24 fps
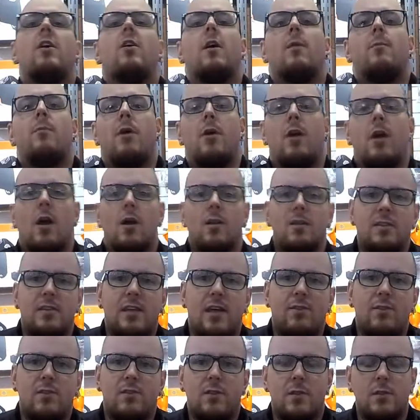at Barrie Harley
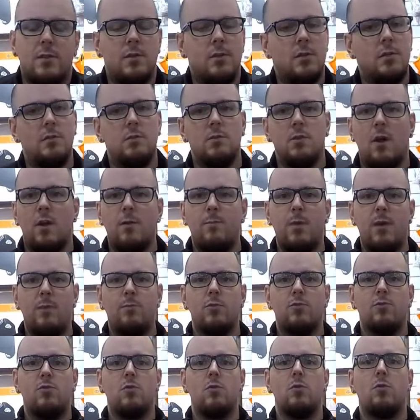Davidson. A lot of
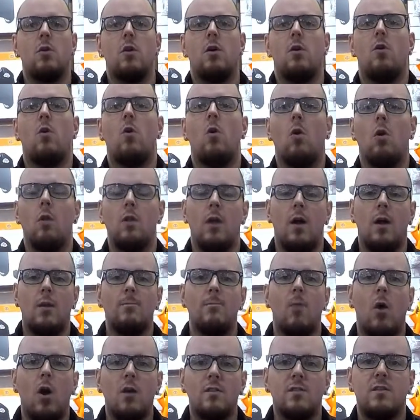people do a whole
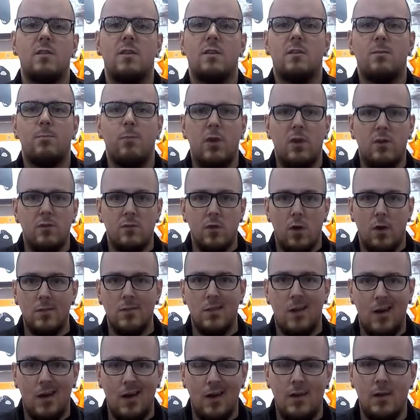unboxing experience
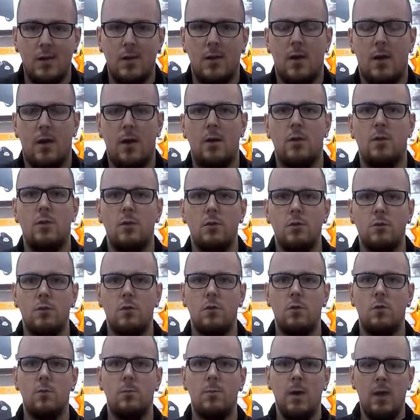online, uh,
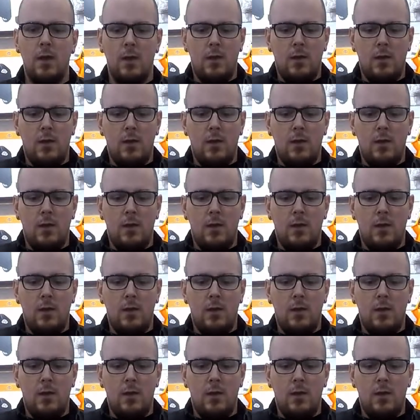YouTube.